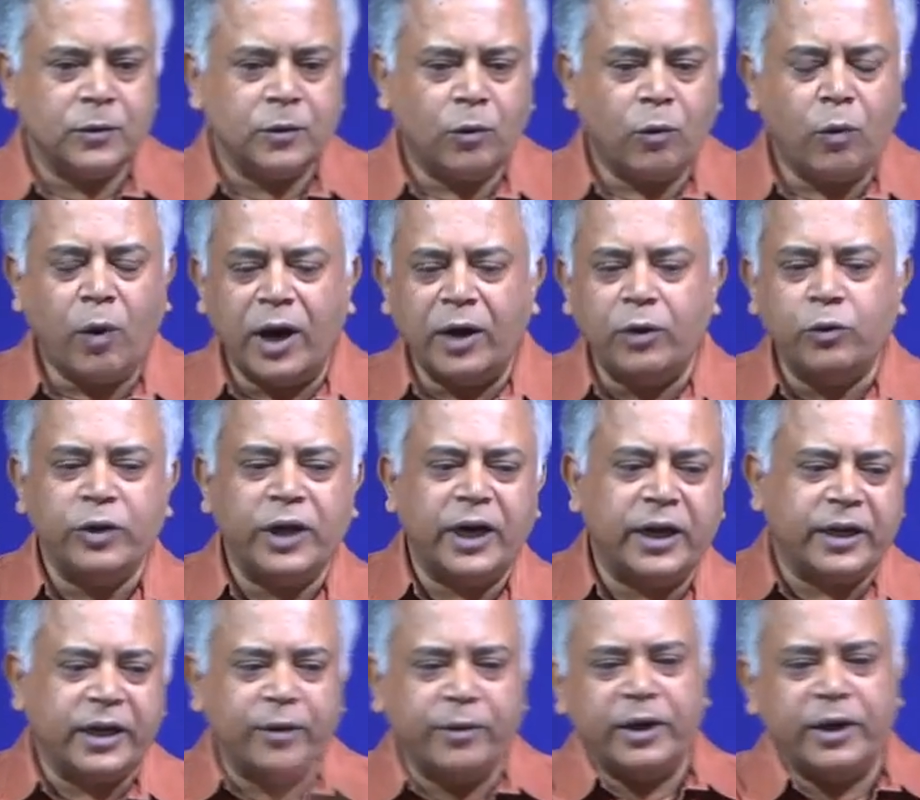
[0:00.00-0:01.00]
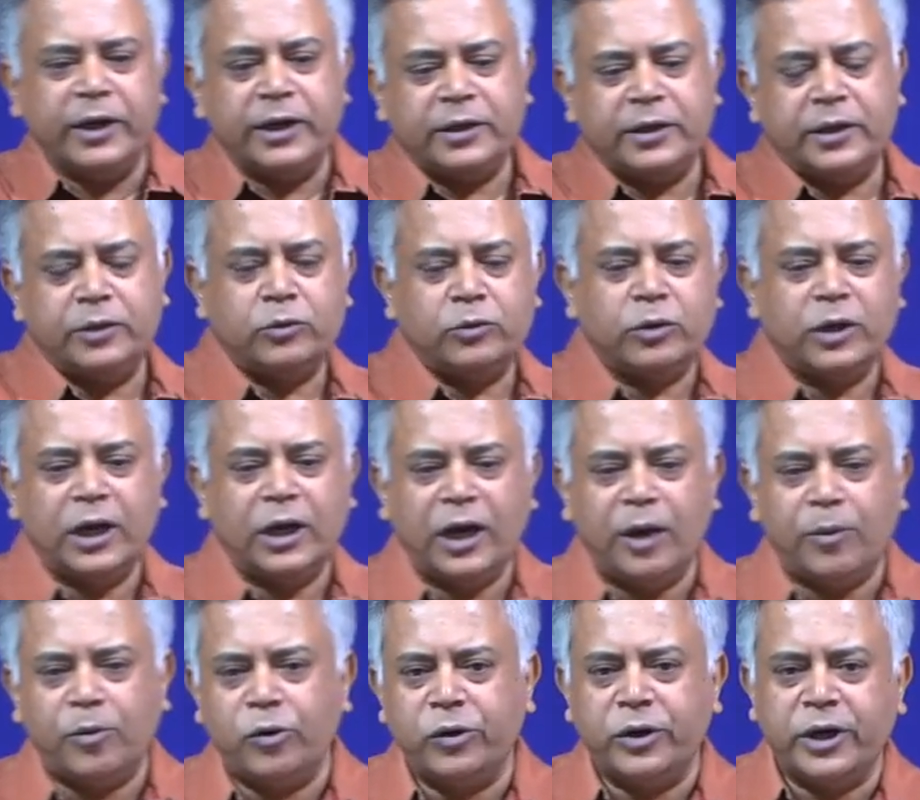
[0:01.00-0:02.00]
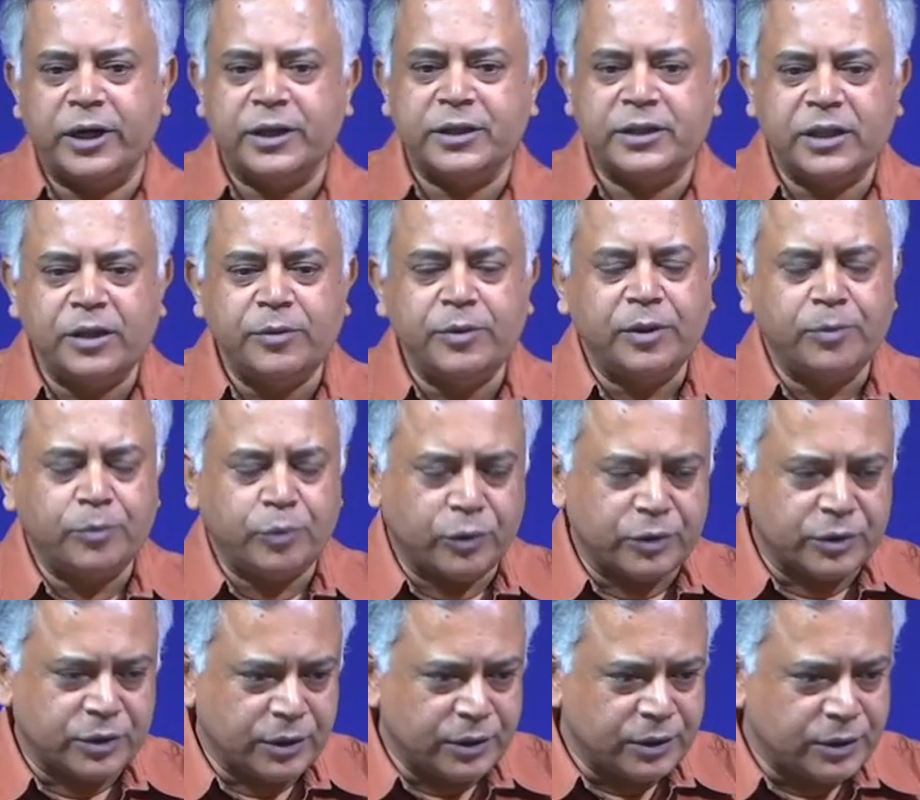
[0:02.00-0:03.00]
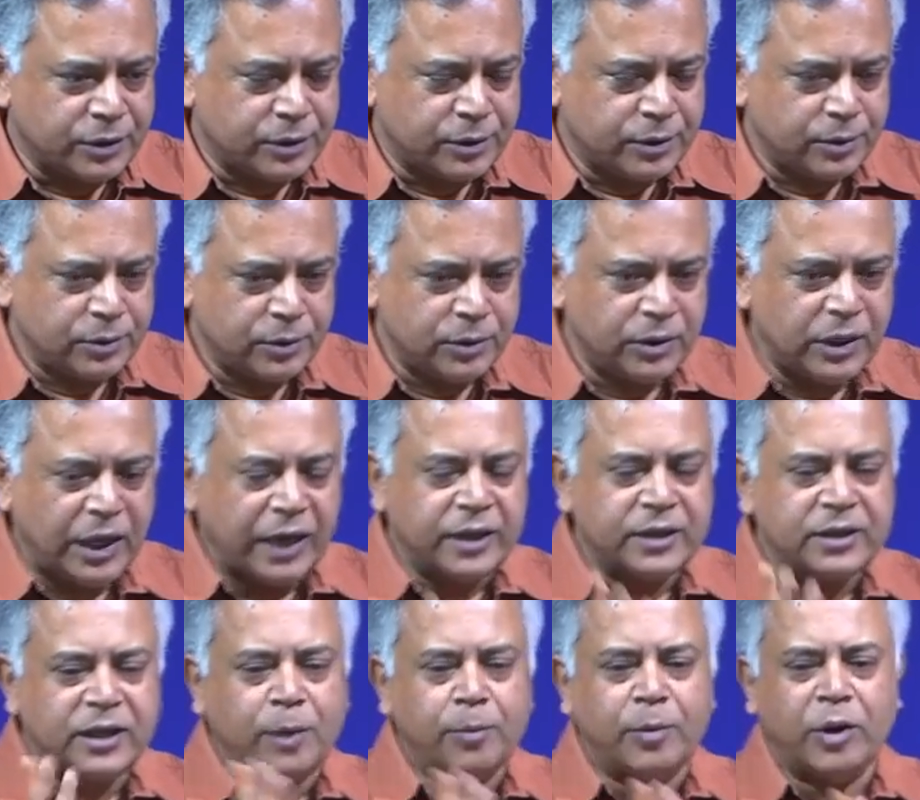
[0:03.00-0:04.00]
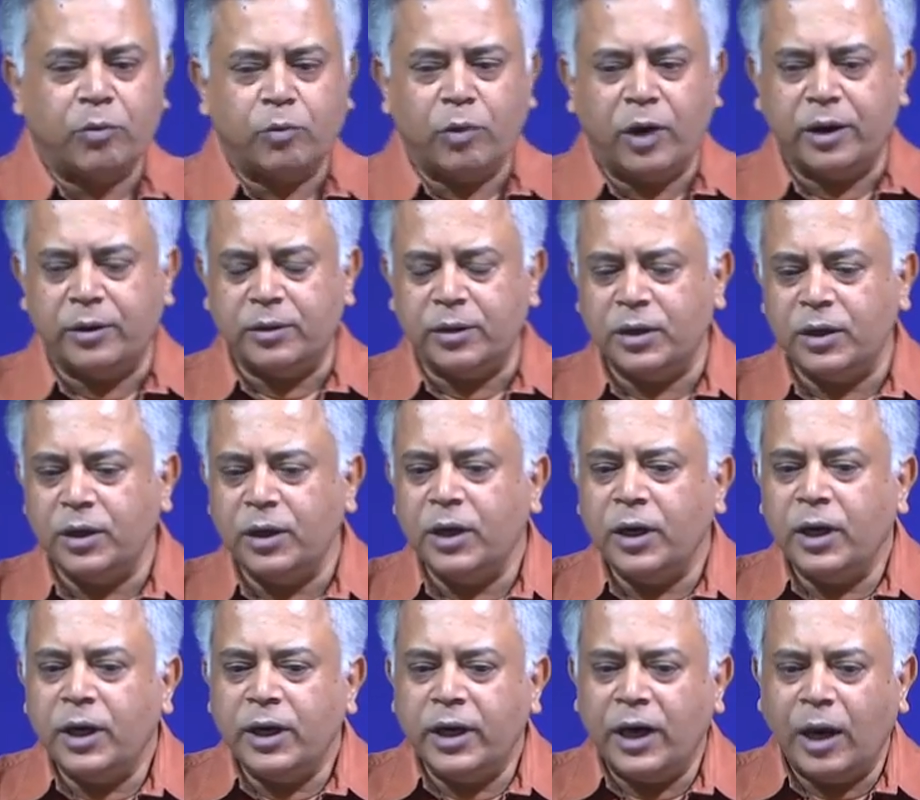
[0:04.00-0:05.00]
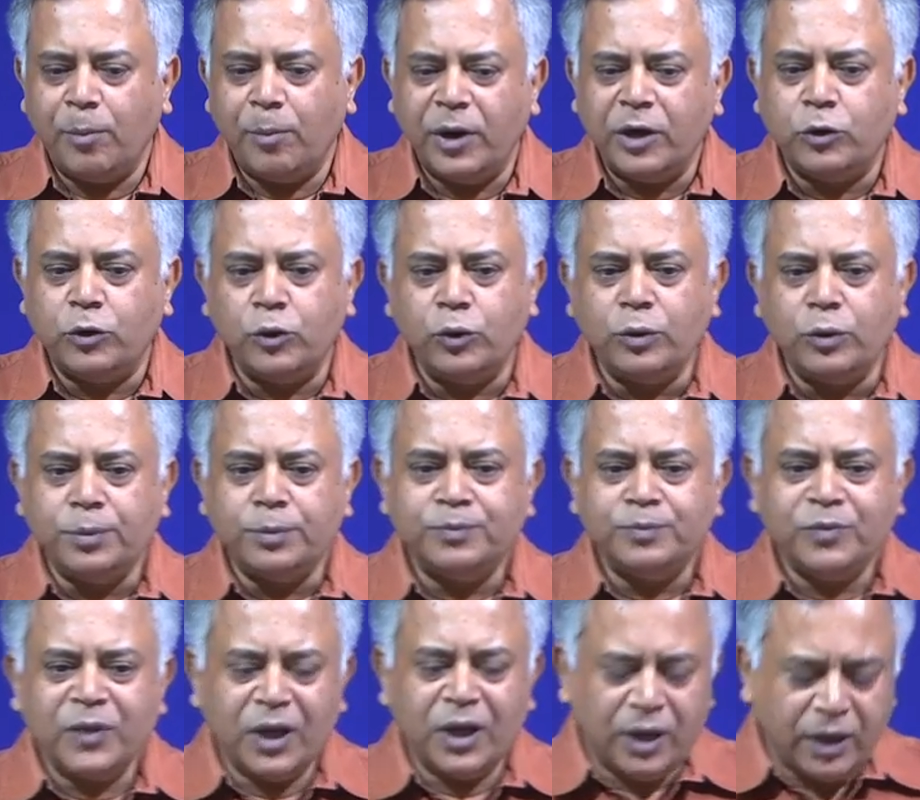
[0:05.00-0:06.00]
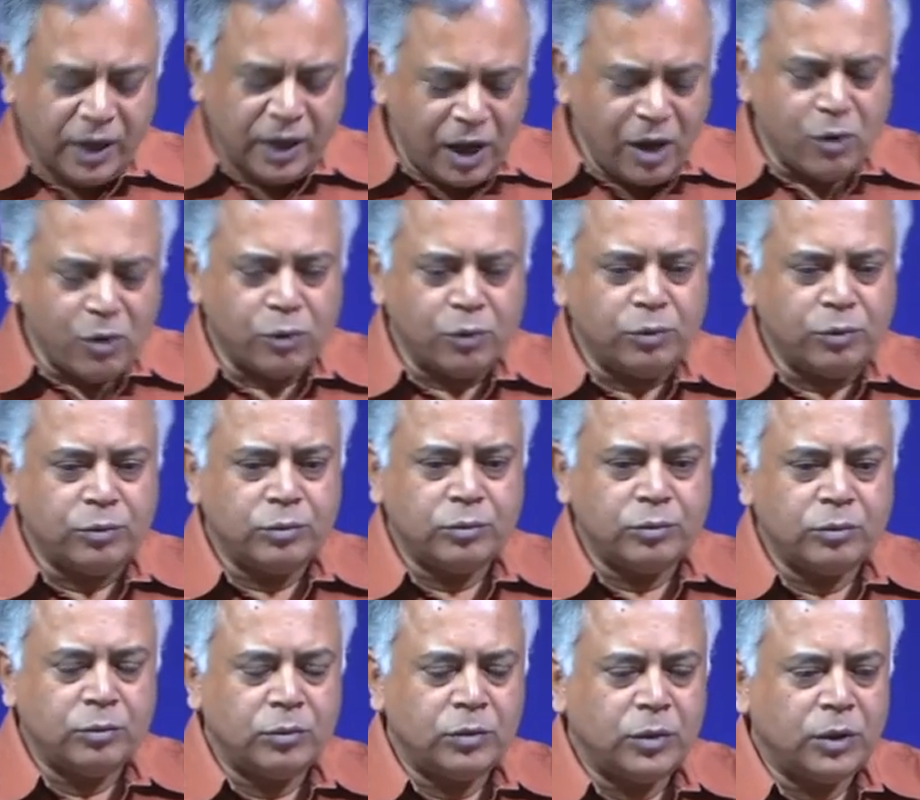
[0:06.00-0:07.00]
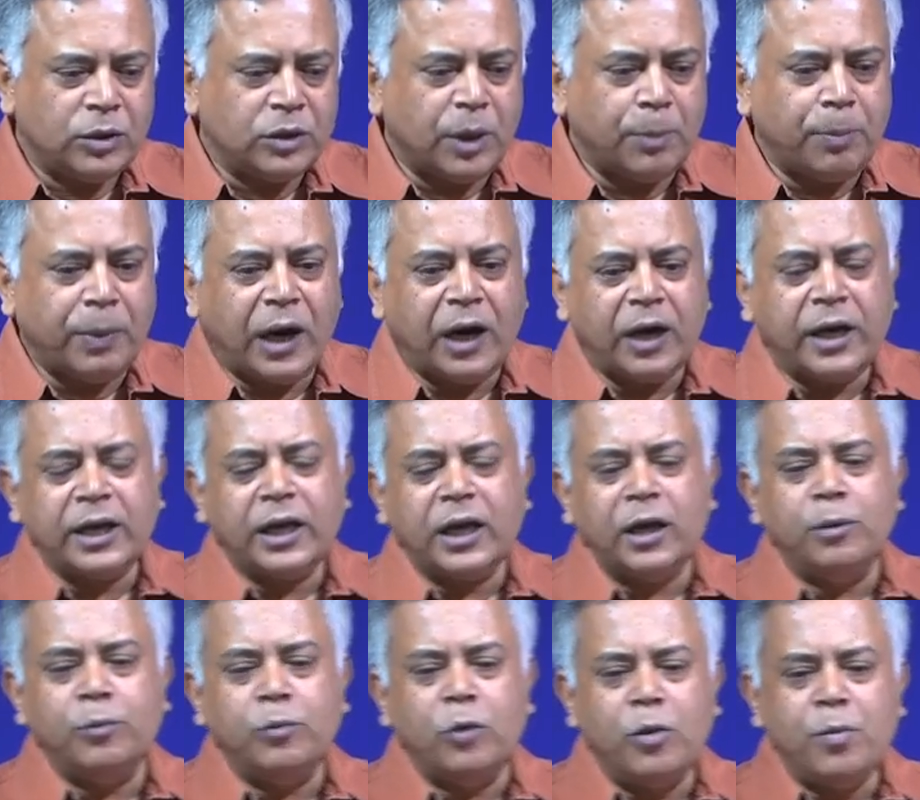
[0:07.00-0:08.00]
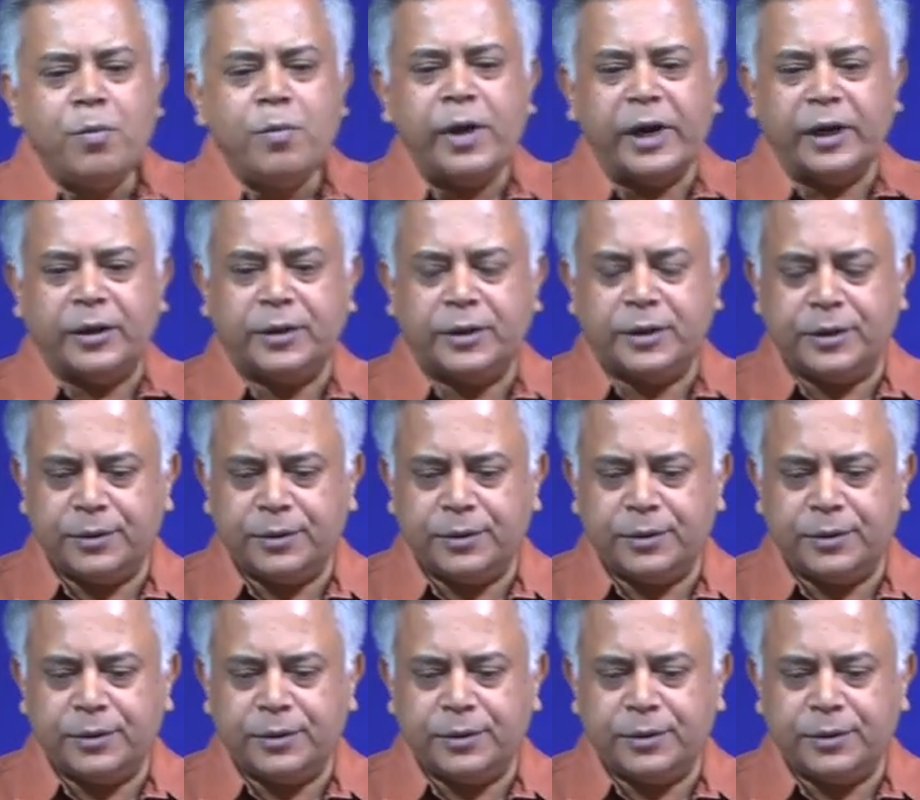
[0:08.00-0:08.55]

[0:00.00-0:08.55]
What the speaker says: what we had given it into the laboratory sieving process. That is number 1. Number 2, now the particle movement,